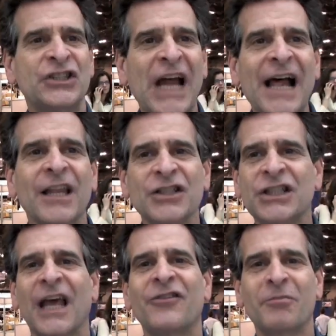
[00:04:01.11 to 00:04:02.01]
challenge
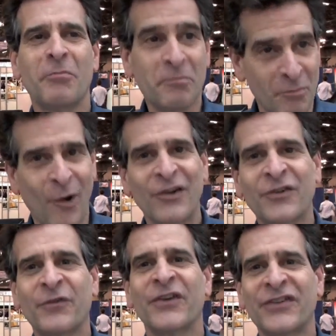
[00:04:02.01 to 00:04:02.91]
gets more
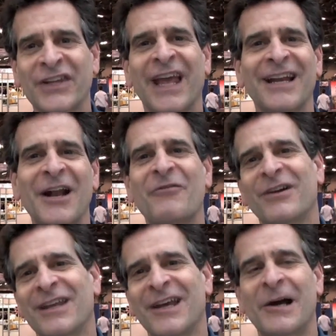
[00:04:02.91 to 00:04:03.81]
sophisticated
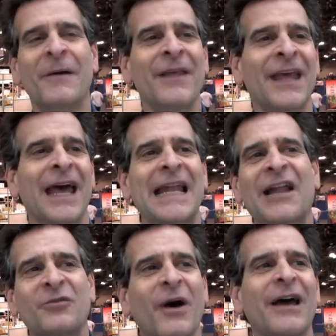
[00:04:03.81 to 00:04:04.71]
every year, and
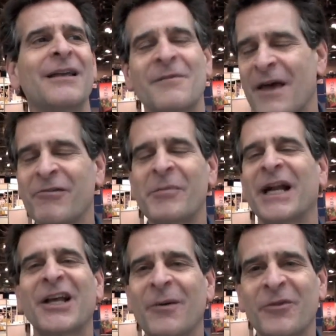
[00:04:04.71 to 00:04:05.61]
that's why
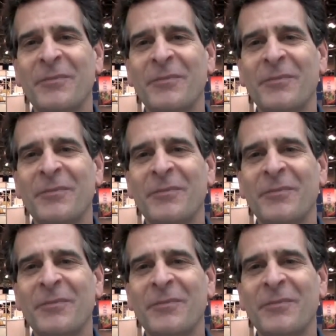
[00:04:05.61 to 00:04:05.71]
everybody comes